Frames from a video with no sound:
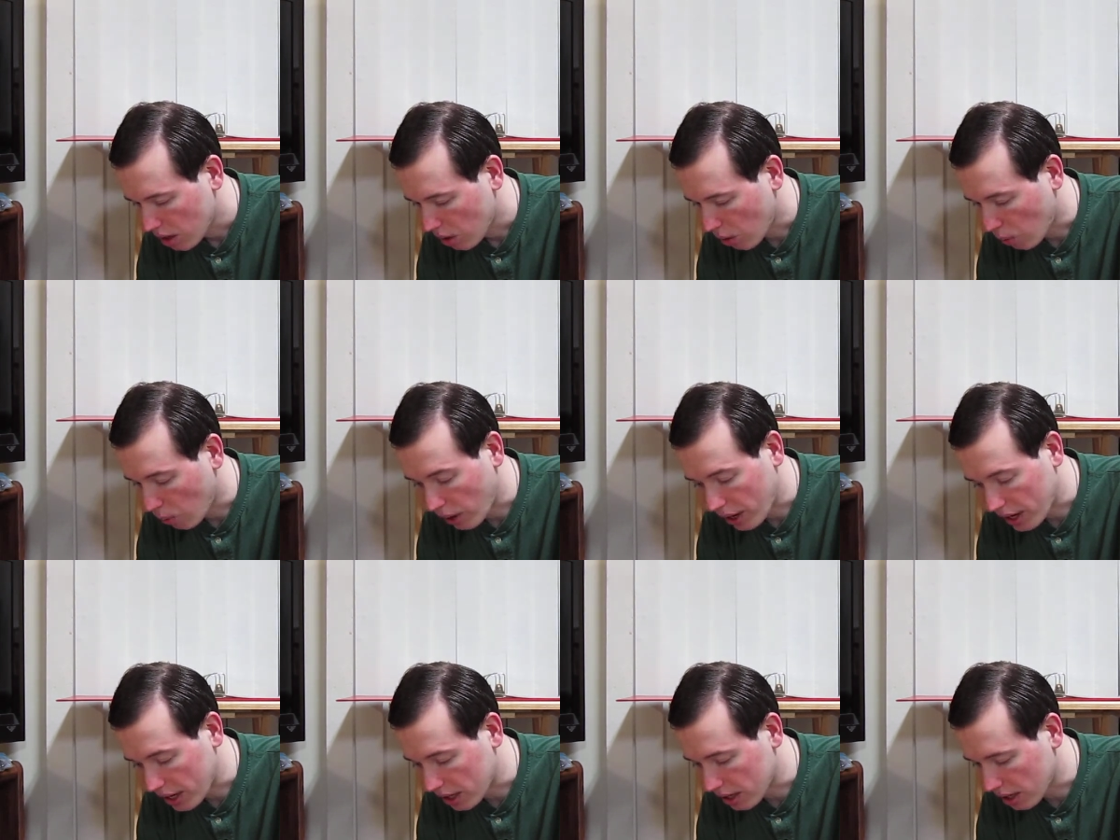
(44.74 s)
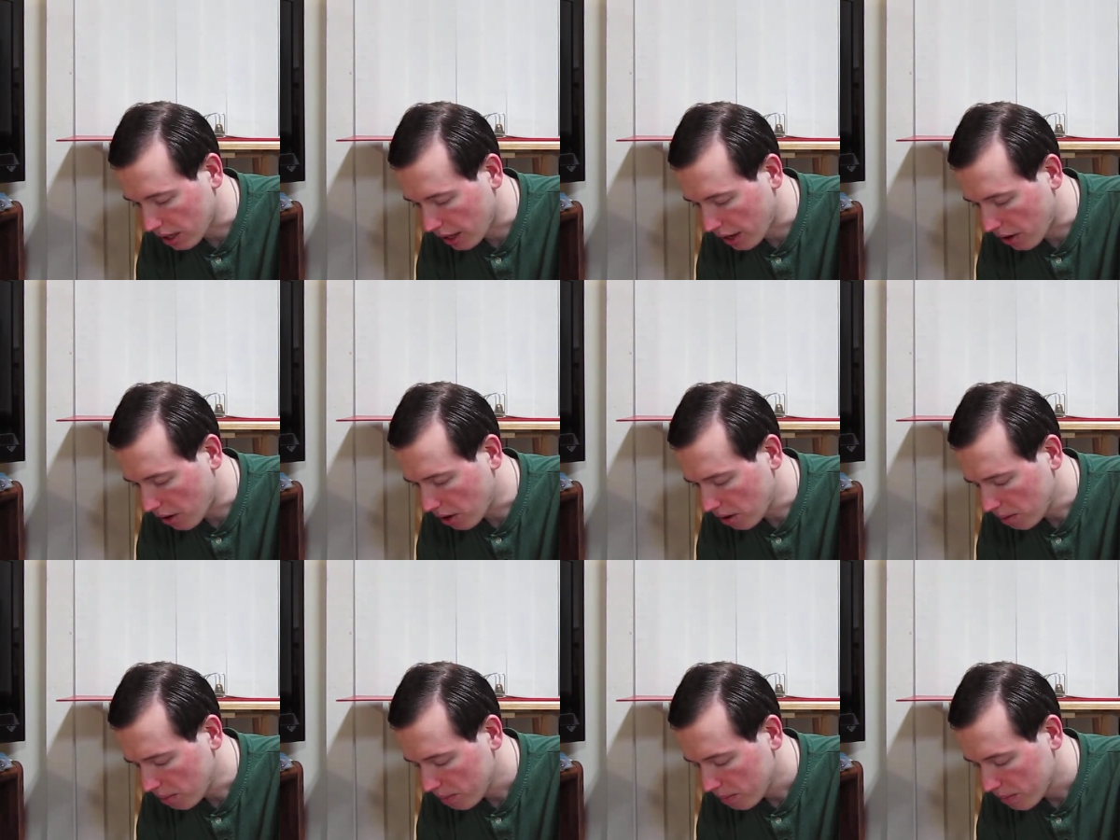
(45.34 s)
writing a
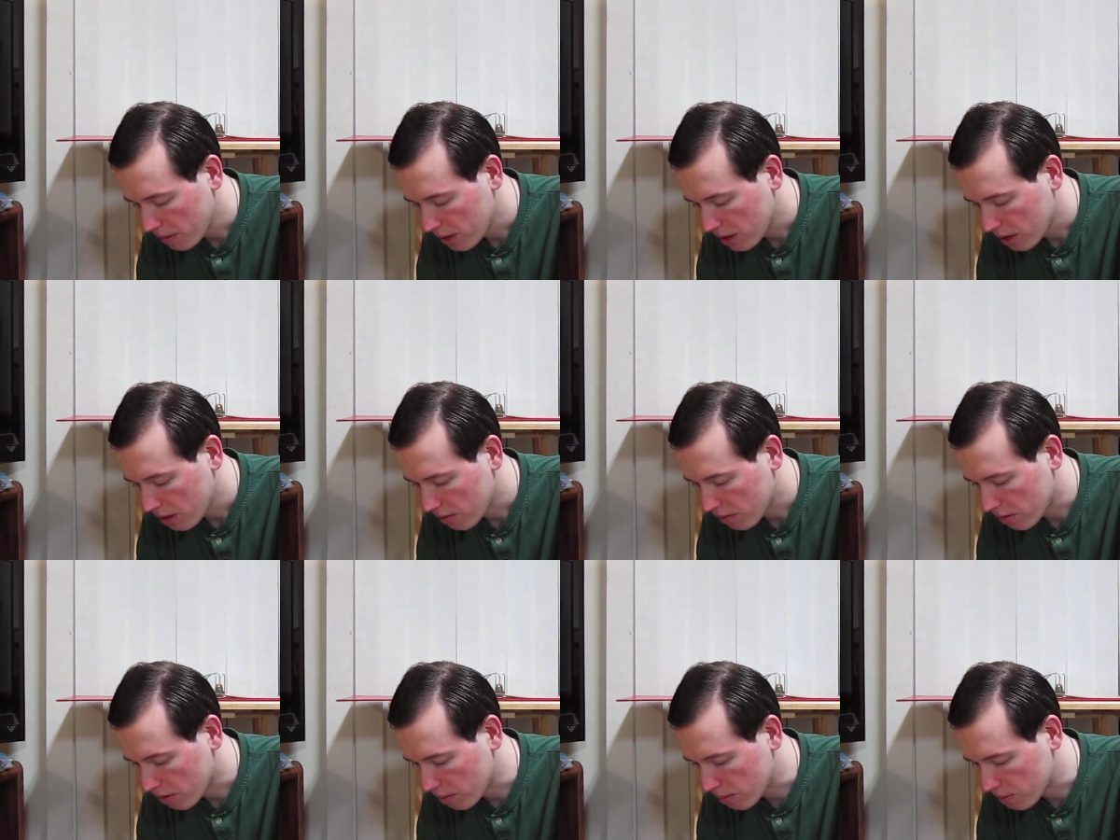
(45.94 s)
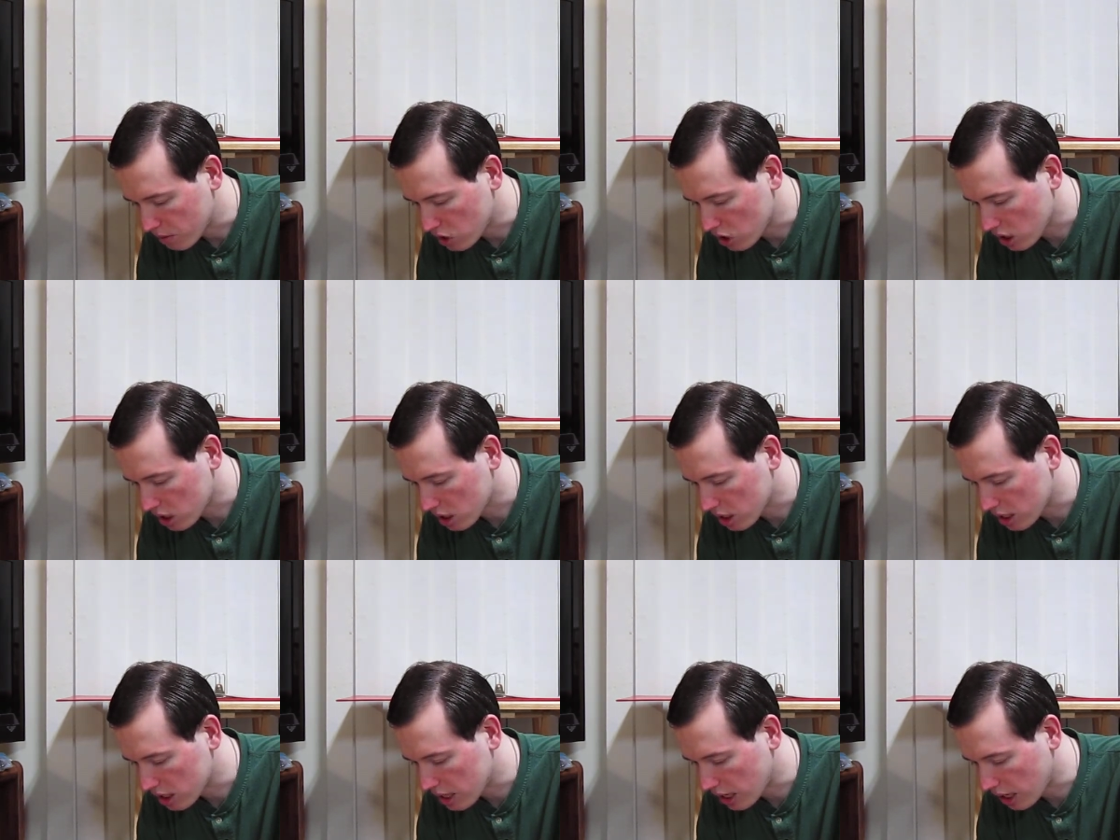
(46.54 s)
letter, from
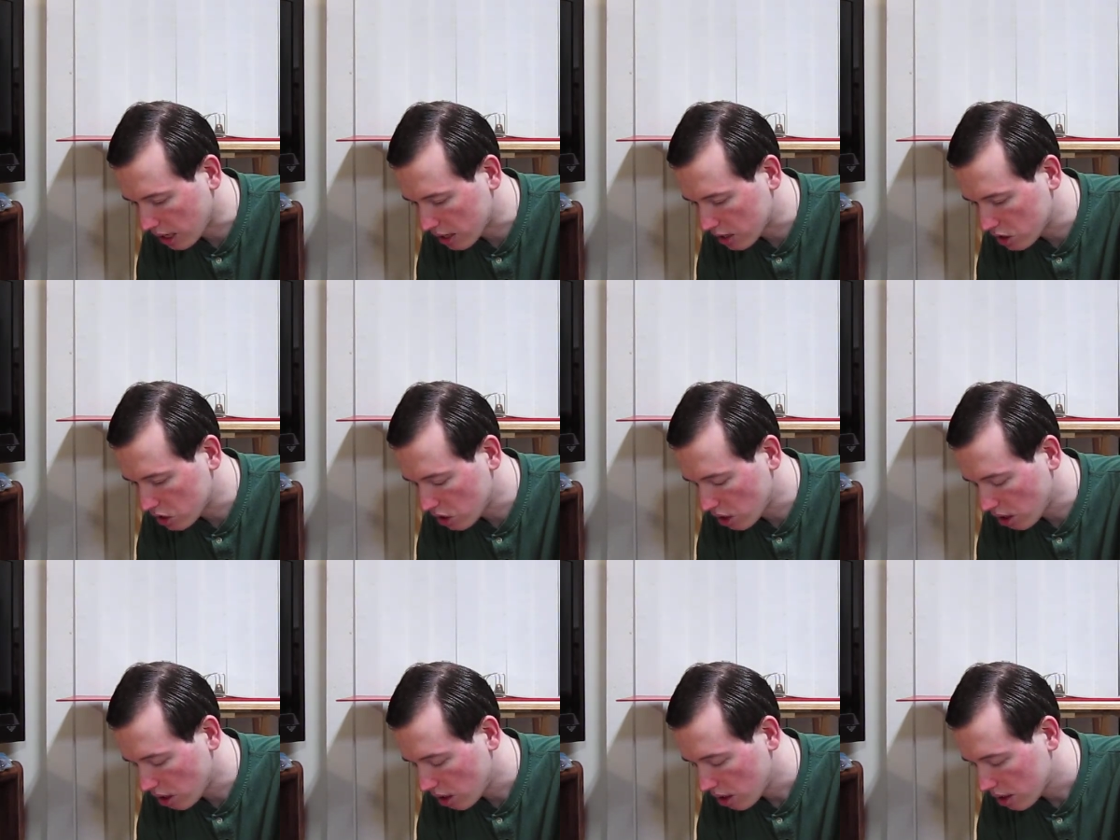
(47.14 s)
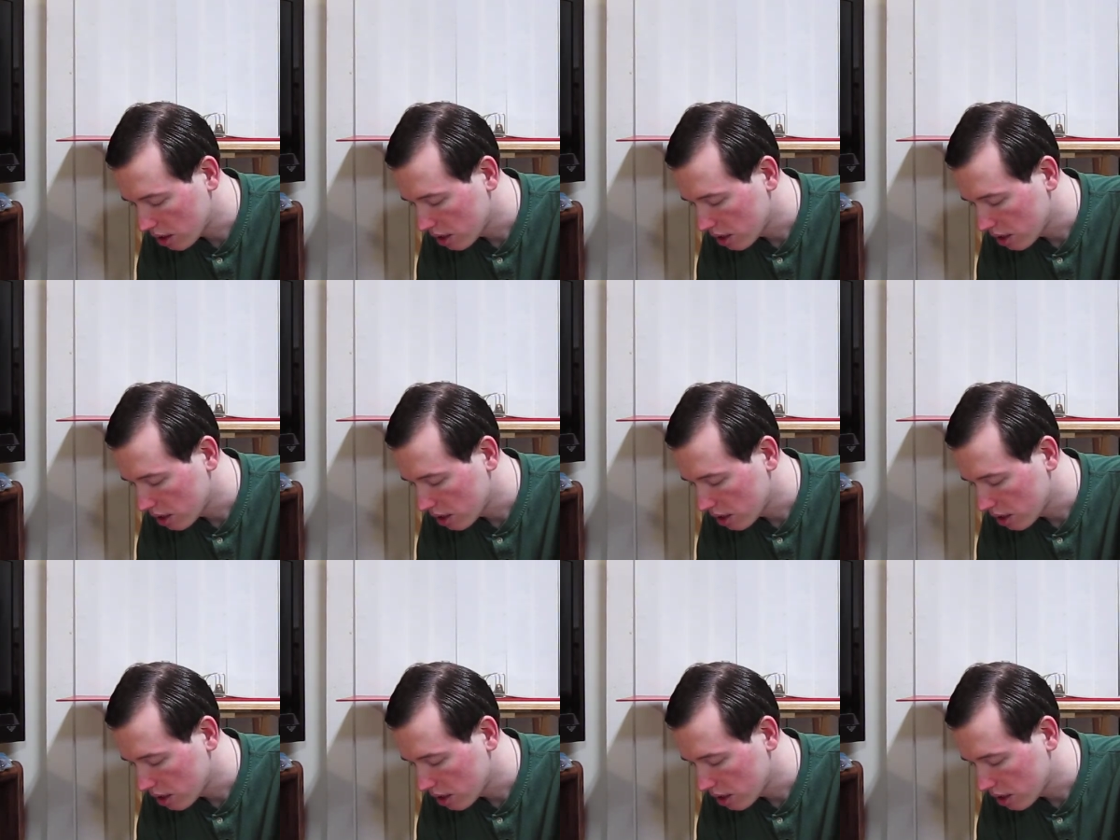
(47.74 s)
Justin Dellinger,